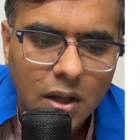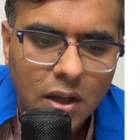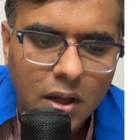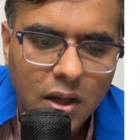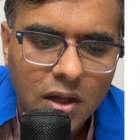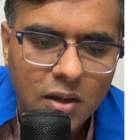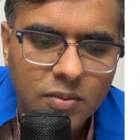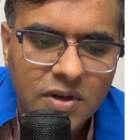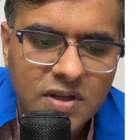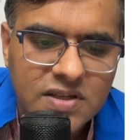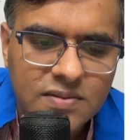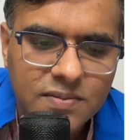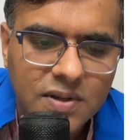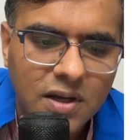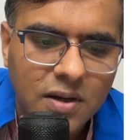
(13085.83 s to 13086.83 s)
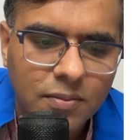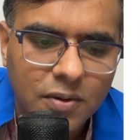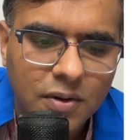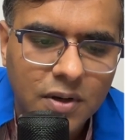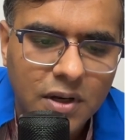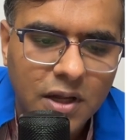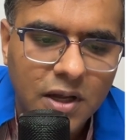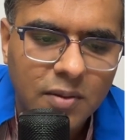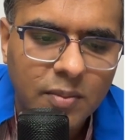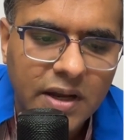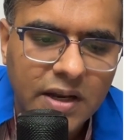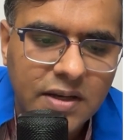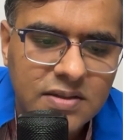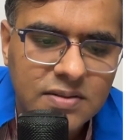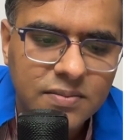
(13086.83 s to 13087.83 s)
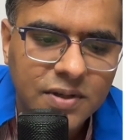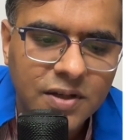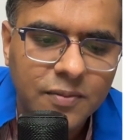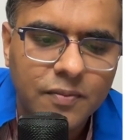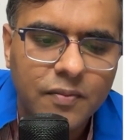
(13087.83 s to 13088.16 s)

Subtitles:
a plus b upon a minus b